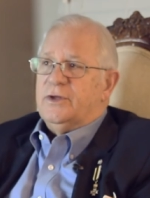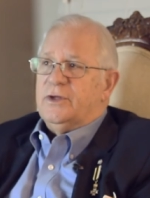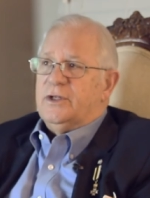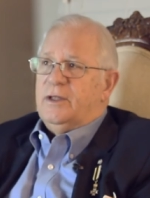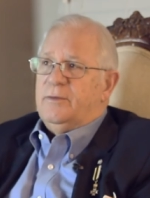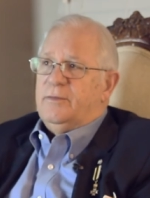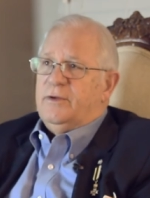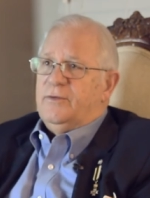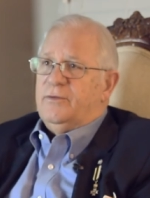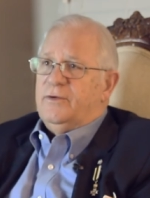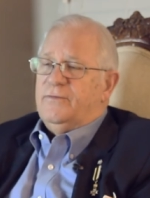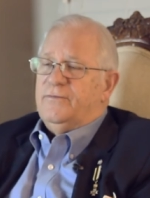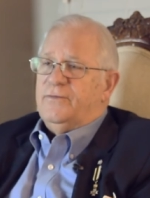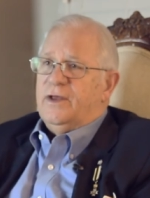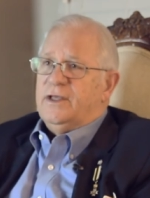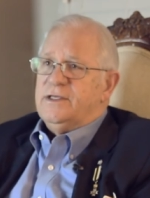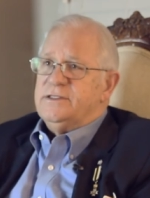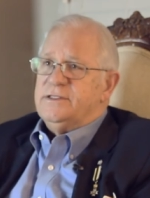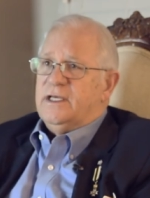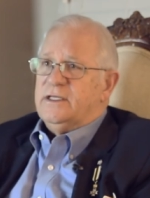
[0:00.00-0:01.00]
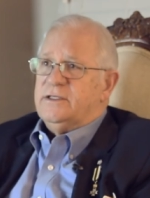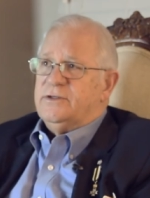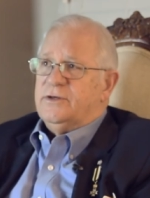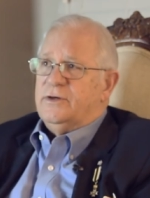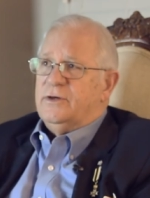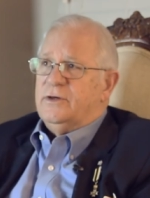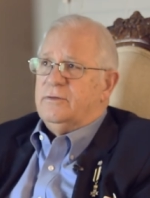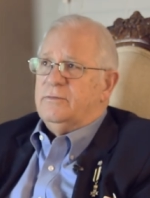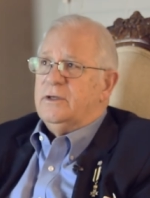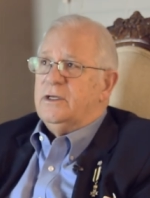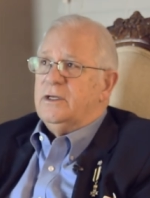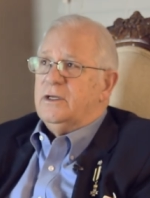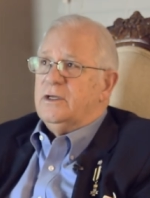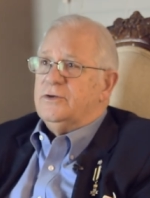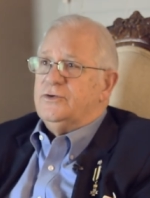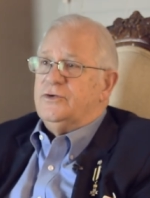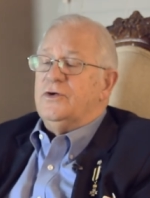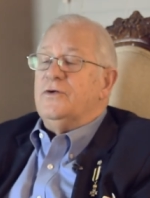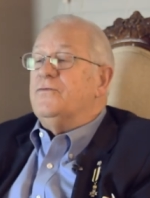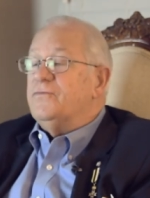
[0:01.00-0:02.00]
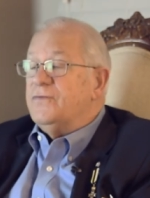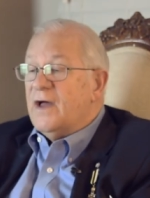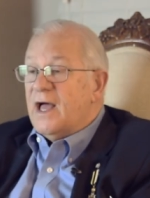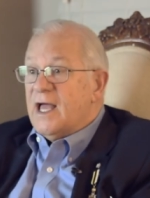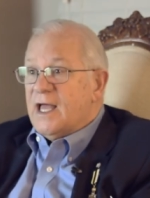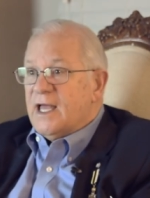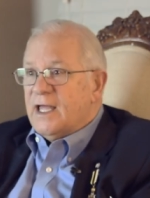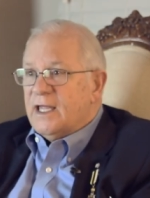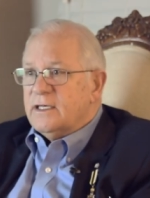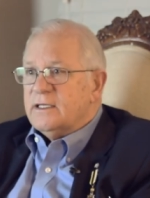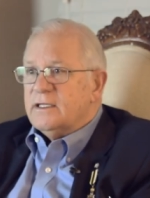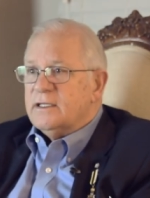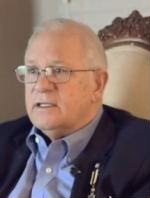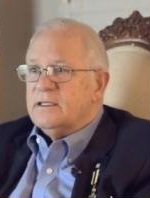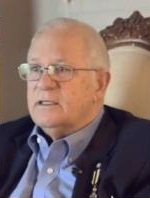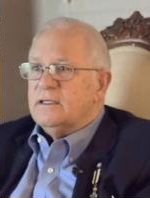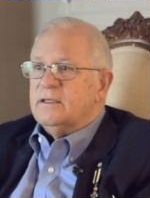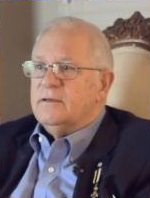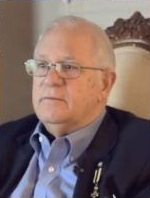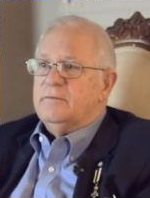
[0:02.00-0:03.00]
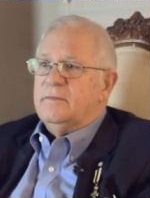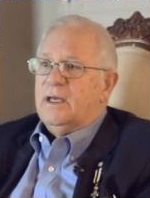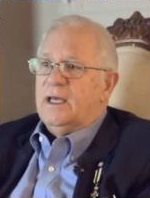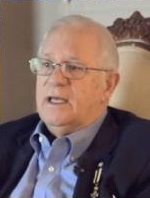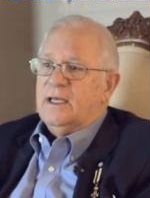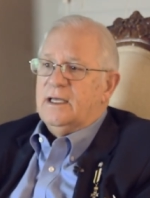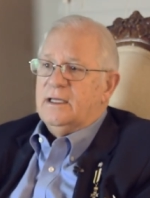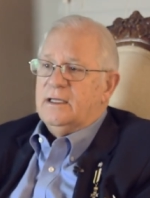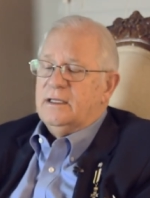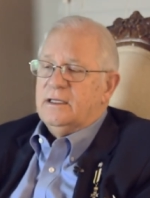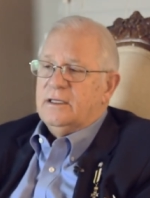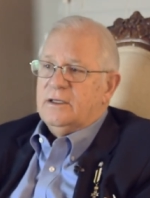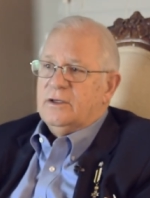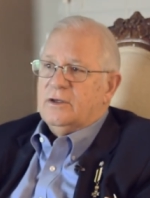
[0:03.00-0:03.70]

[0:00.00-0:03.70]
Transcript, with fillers: let me rephrase that term, to find my